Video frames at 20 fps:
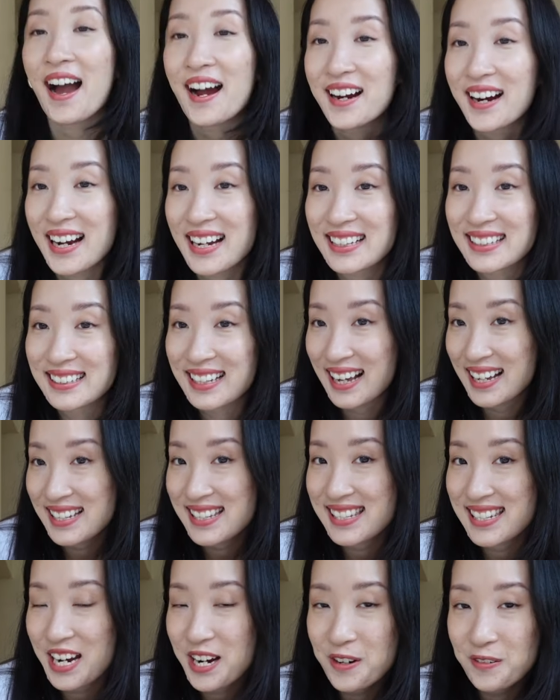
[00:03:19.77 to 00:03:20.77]
All right,
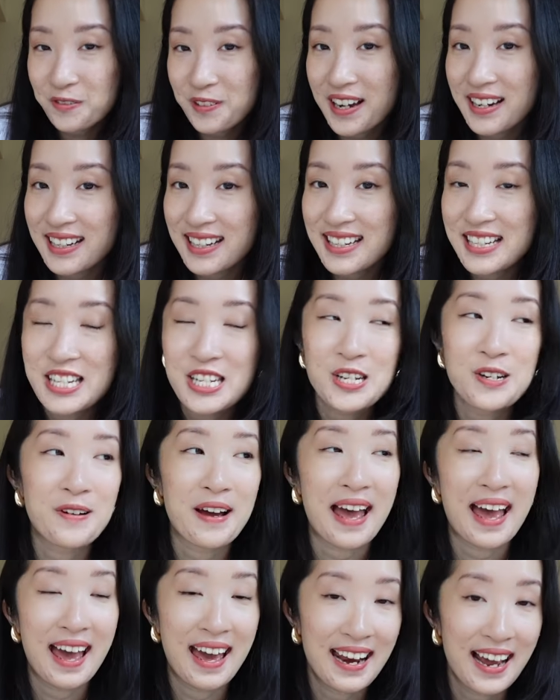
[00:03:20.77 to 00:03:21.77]
let's get ready to
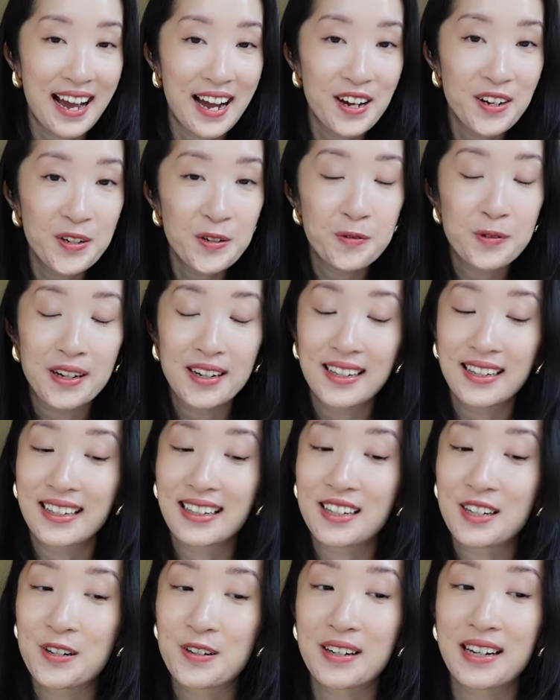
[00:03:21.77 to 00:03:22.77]
head out. We're gonna
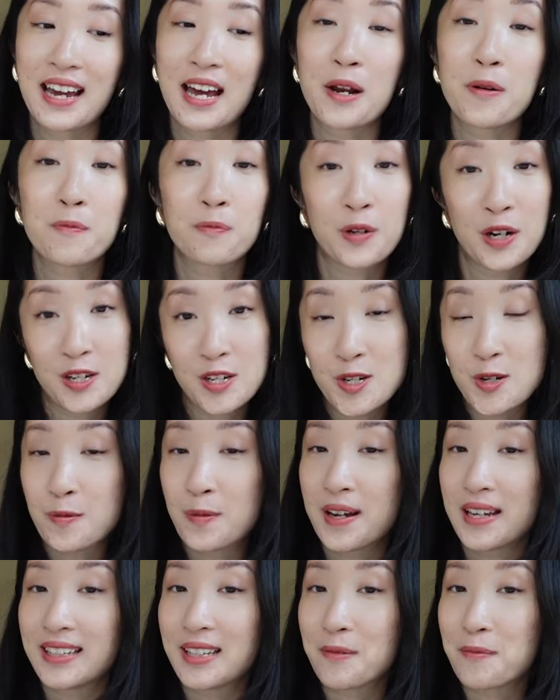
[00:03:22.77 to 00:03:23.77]
go get brunch
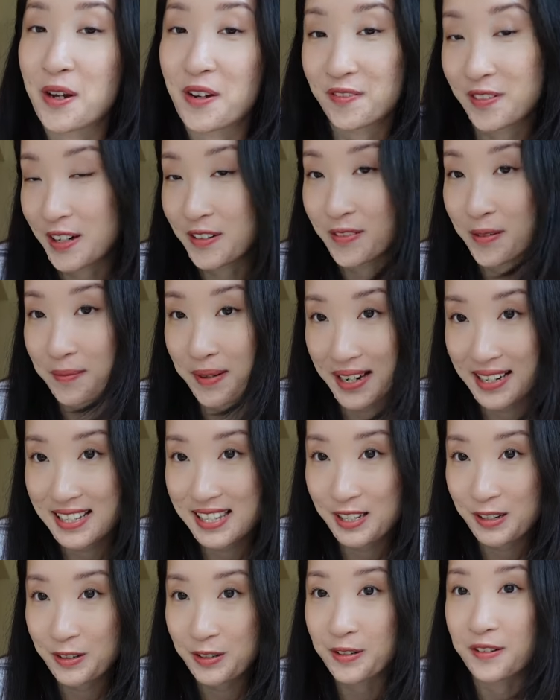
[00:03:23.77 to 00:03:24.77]
with my friend from high
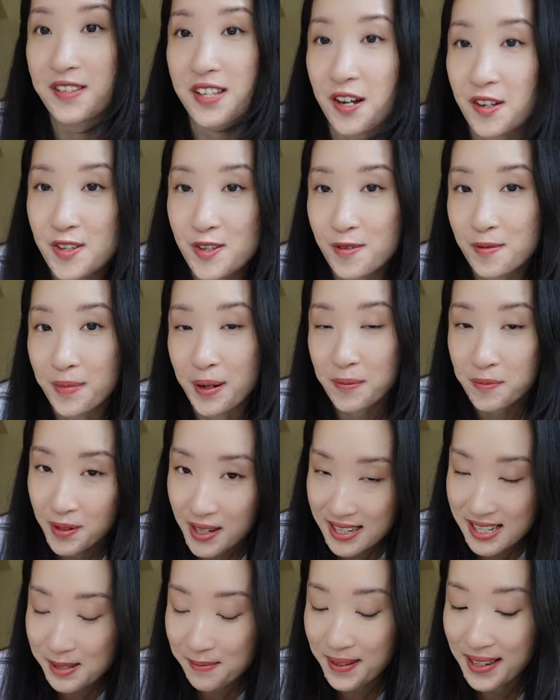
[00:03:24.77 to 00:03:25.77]
school who's also my
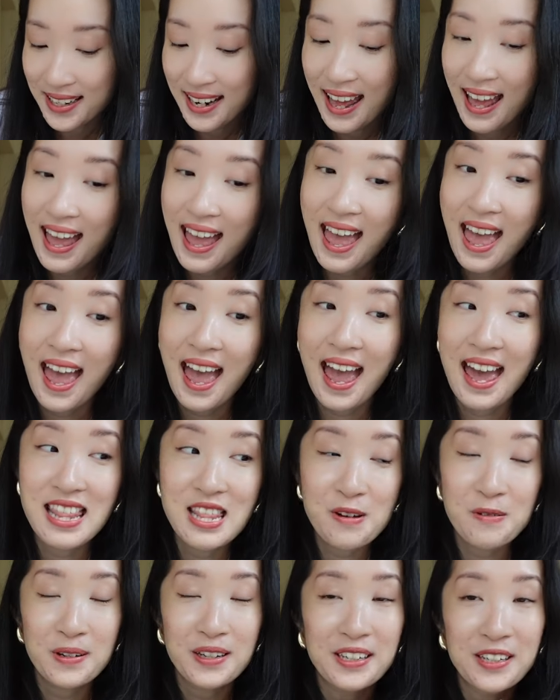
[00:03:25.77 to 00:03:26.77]
bridesmaid, and
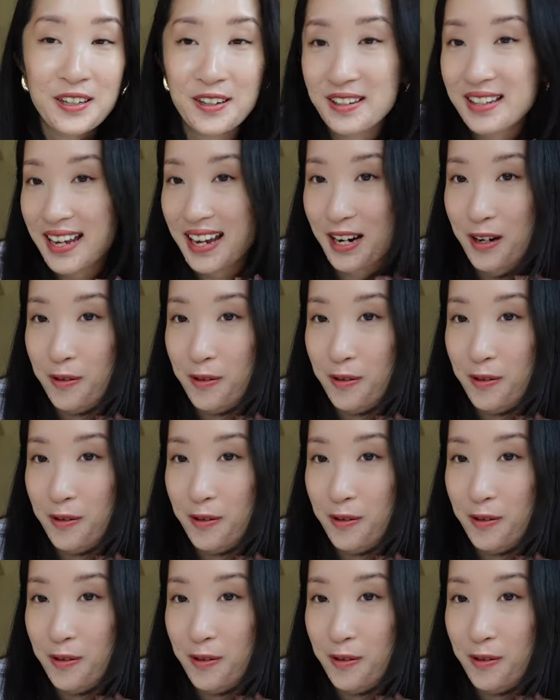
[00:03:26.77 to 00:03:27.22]
then we're gonna go to the